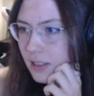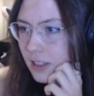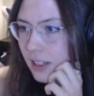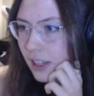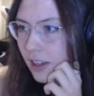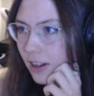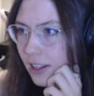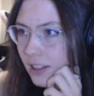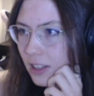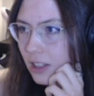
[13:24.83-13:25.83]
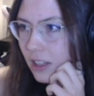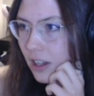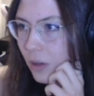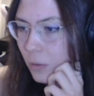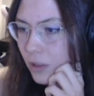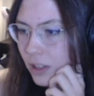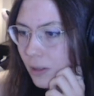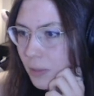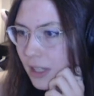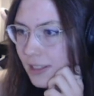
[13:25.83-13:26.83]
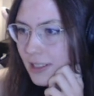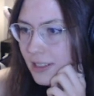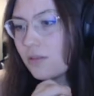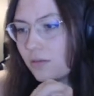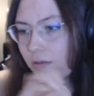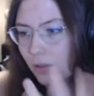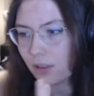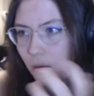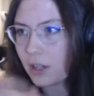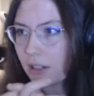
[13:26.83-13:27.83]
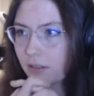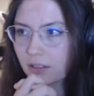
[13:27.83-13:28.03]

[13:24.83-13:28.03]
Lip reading: and he got a rook and a piece for the queen,